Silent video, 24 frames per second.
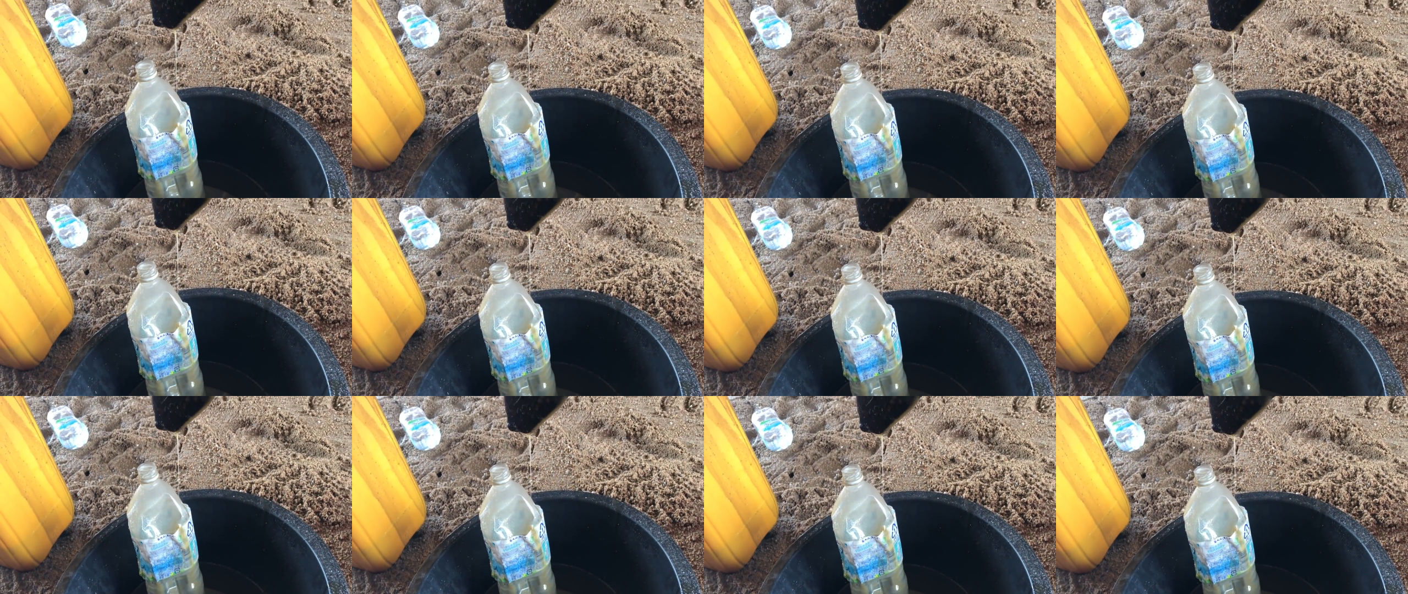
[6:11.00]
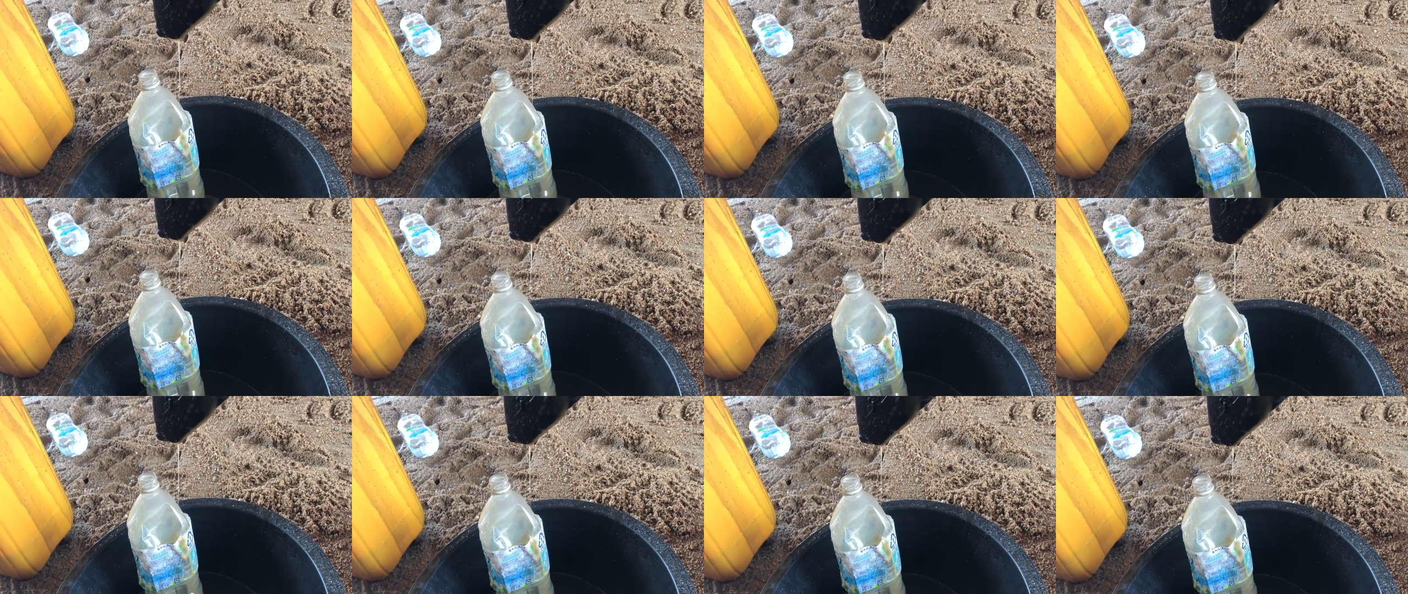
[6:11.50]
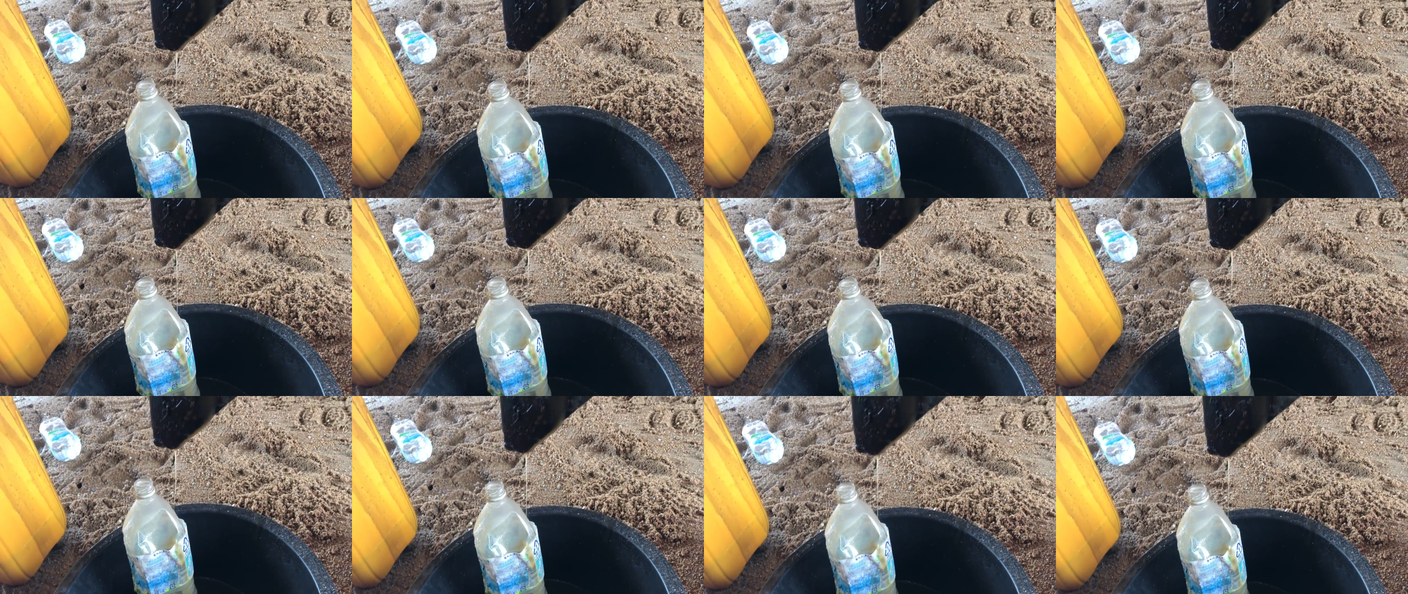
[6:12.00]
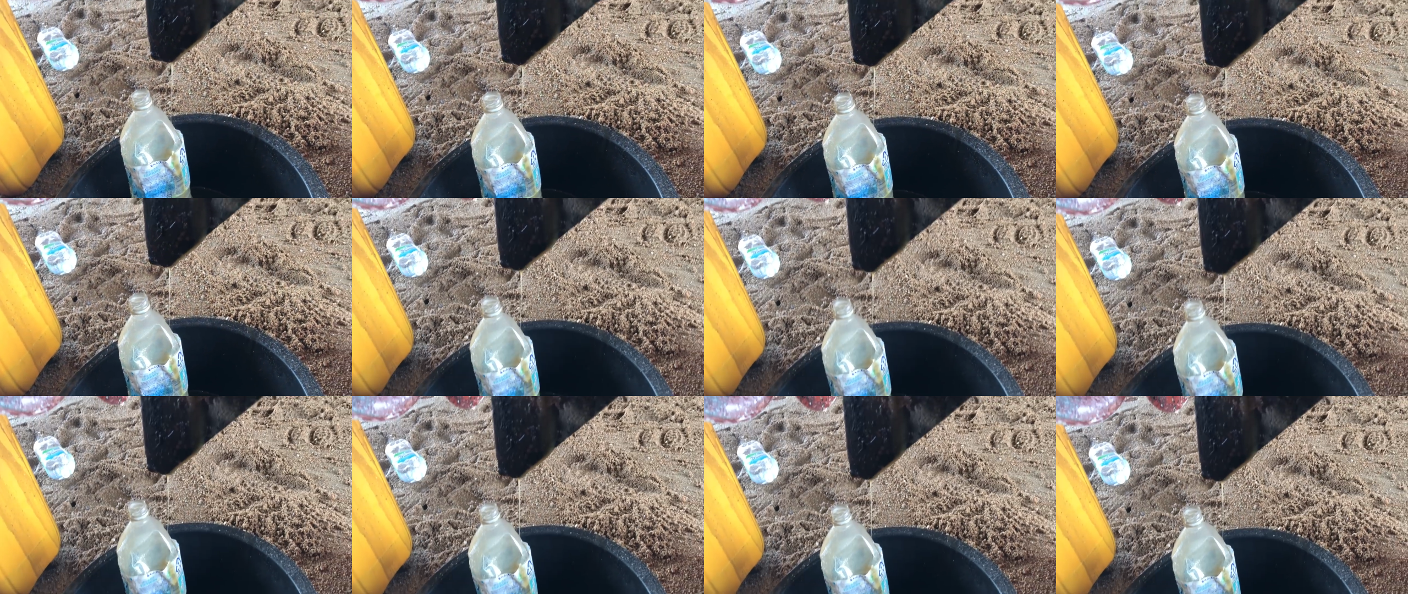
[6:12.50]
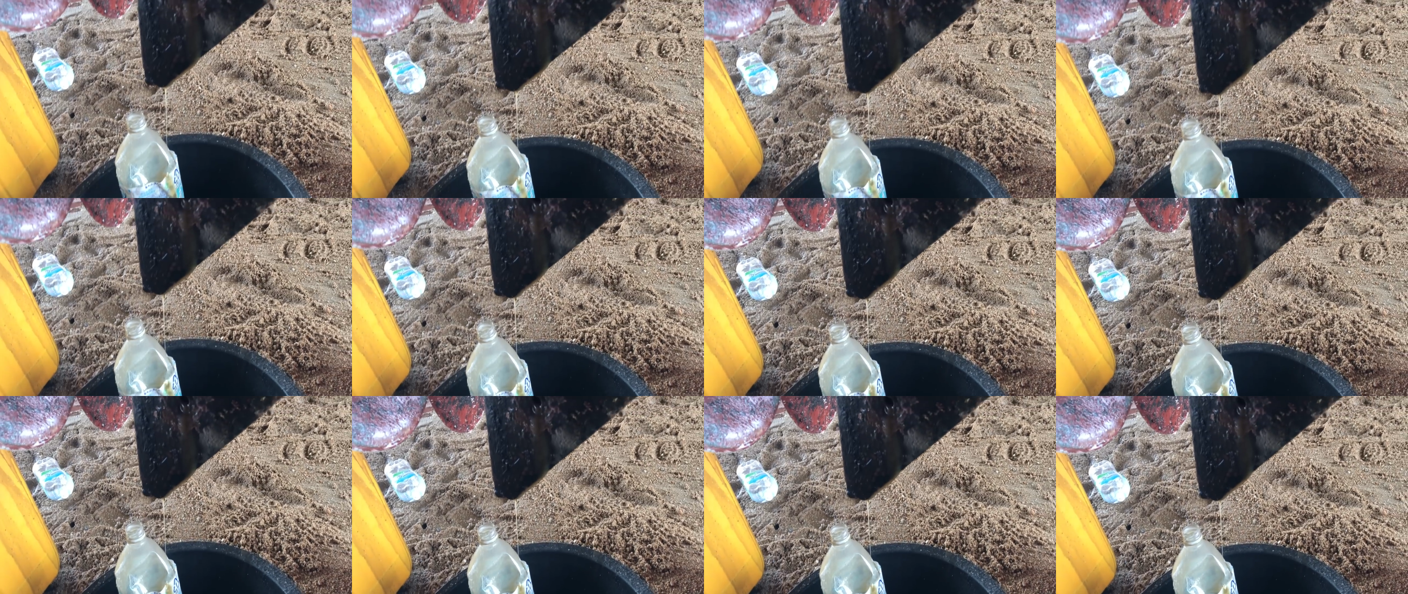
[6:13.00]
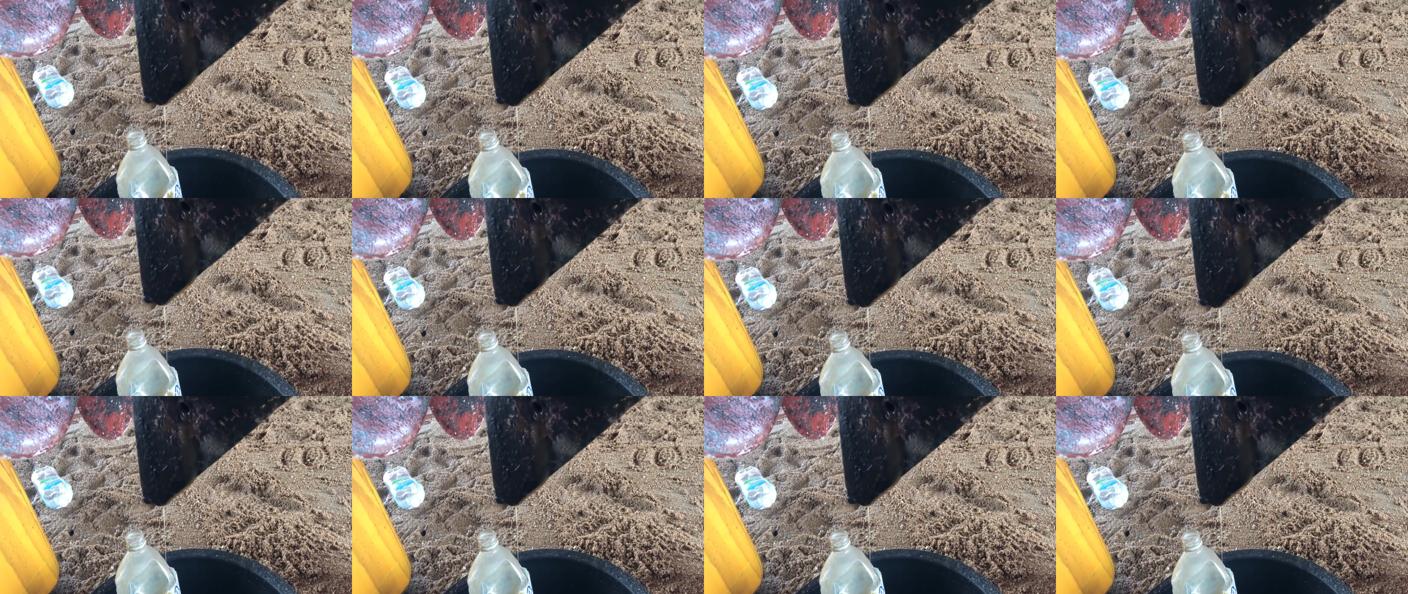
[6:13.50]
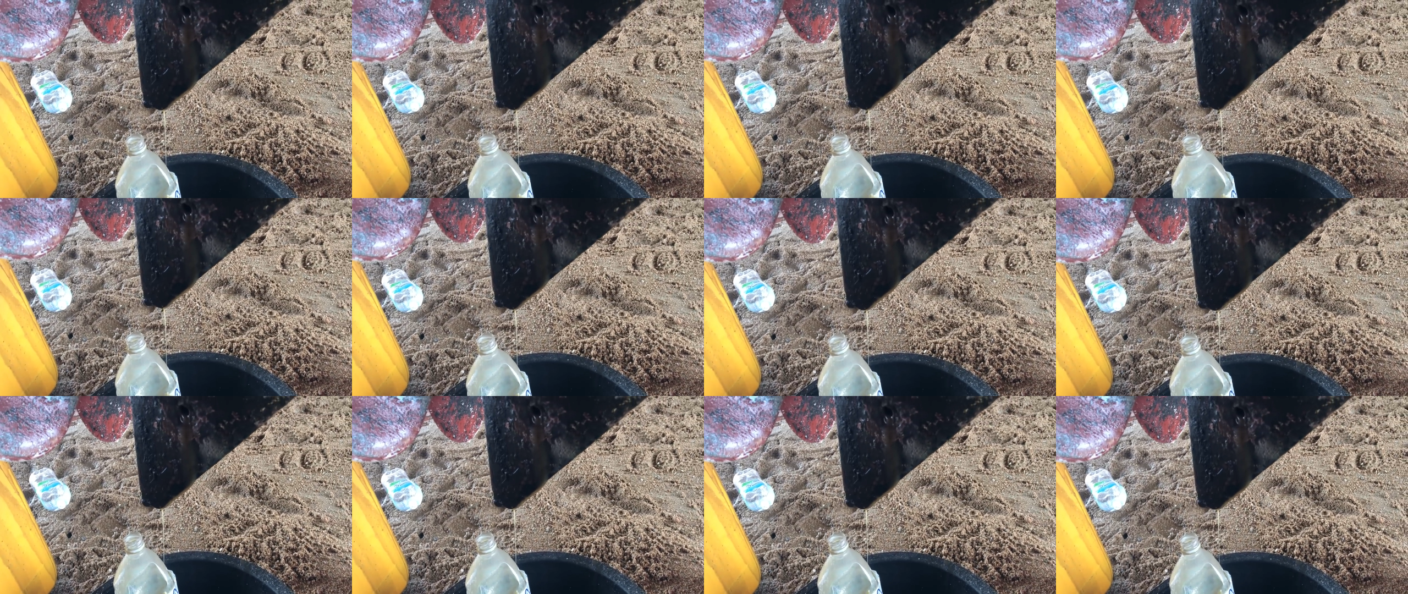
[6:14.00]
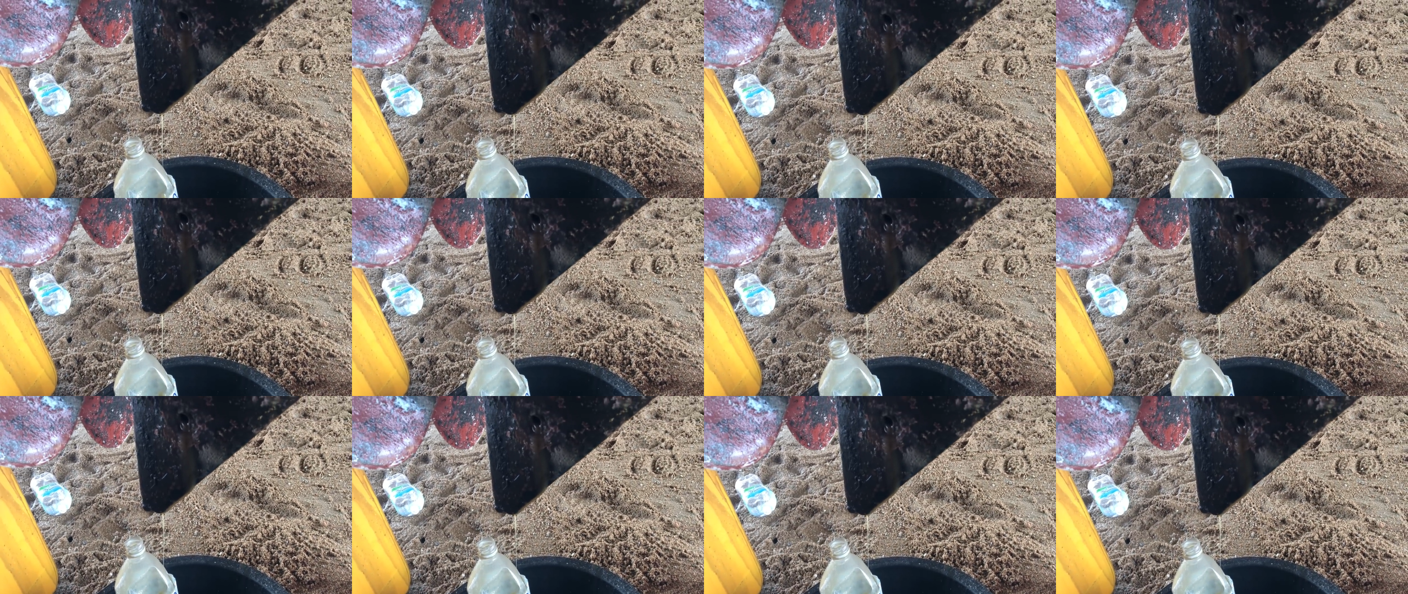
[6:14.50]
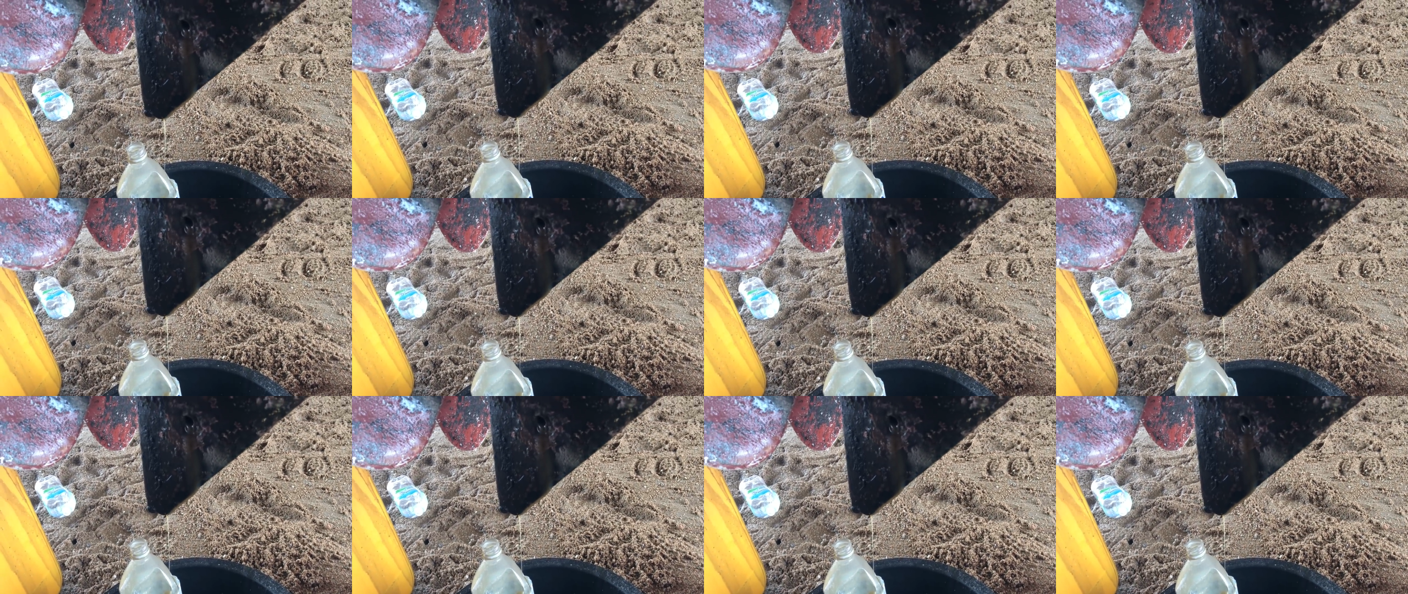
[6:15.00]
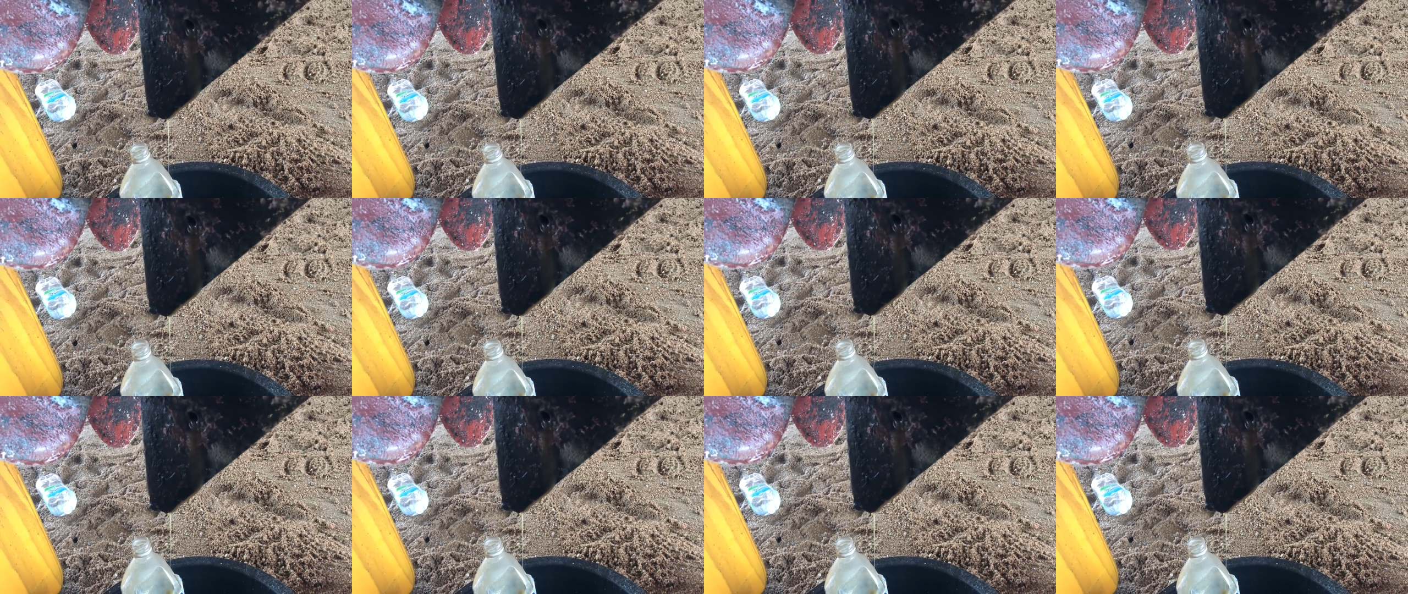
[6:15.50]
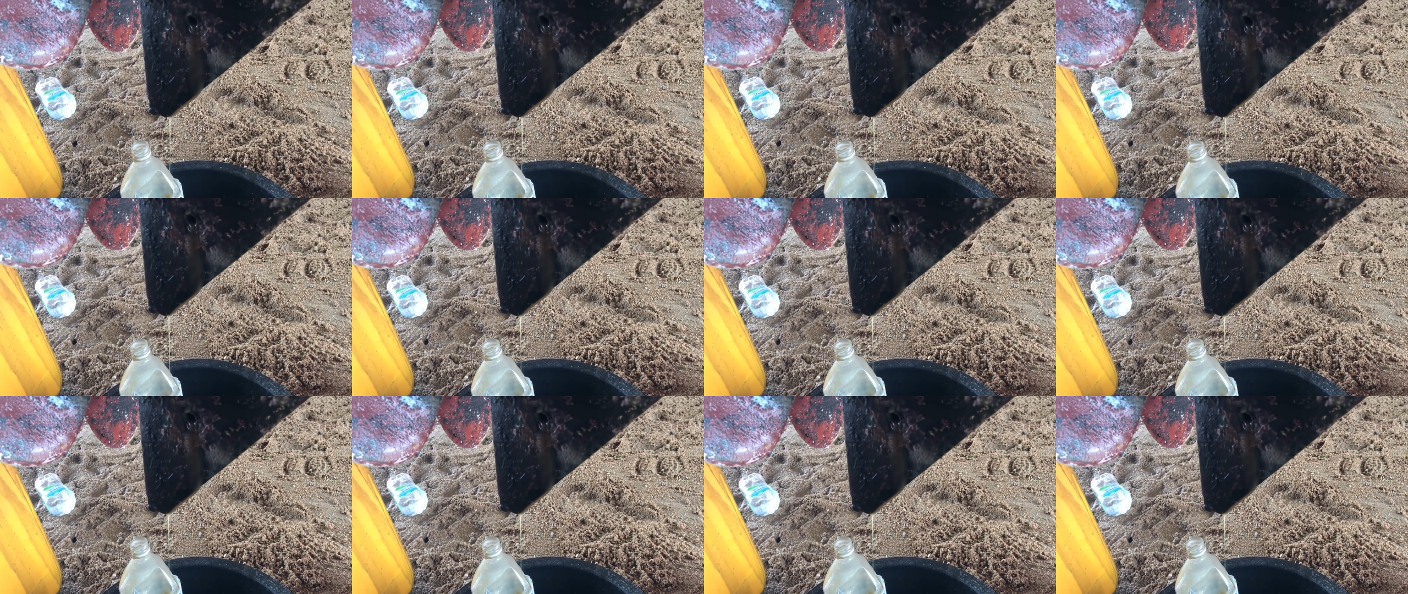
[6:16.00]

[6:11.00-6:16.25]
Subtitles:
[unreadable: no face in view]